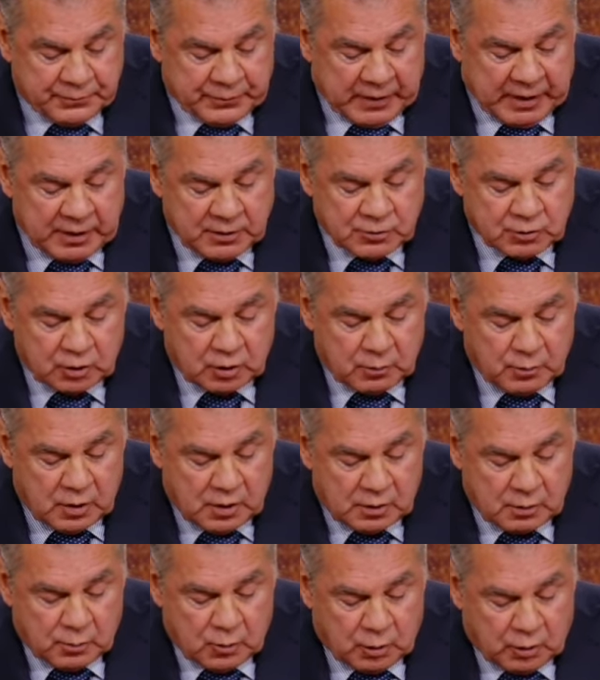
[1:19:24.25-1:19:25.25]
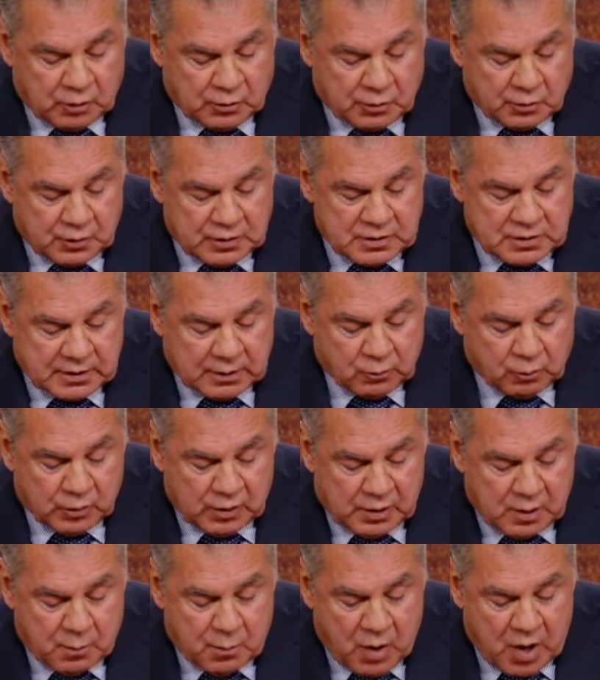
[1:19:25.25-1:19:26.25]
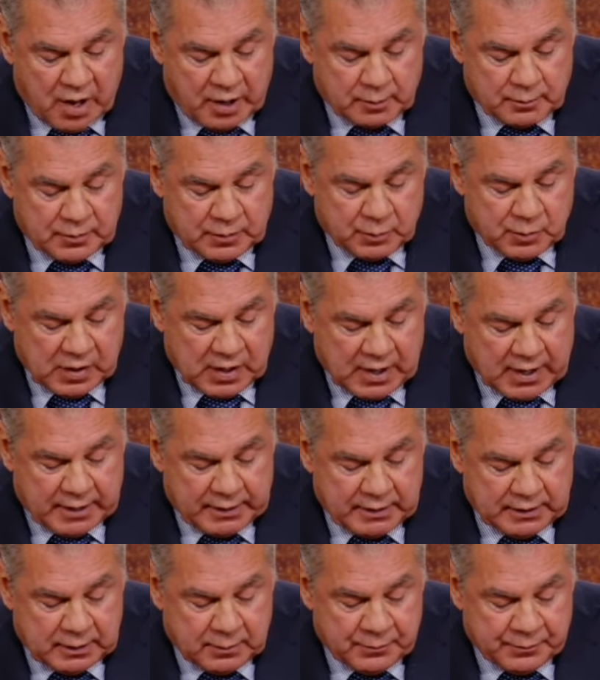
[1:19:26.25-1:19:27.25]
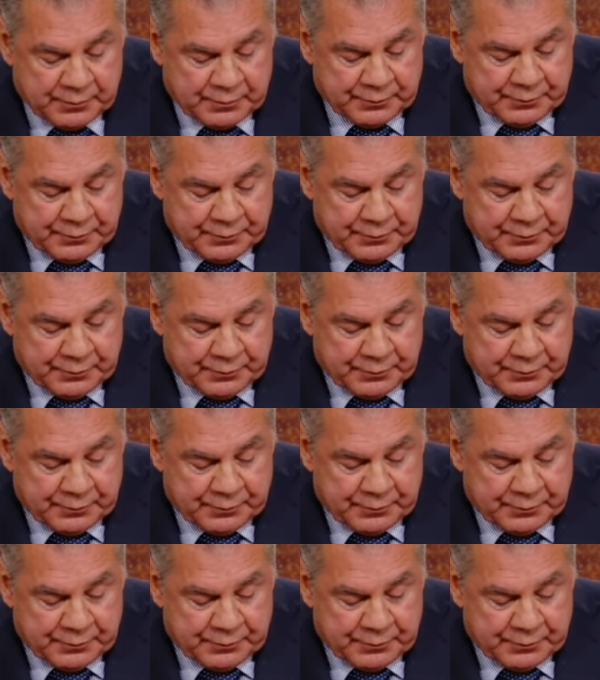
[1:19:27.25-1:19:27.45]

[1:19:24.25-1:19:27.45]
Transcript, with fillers: He stood among the myrtle trees that were in the bottom, and behind him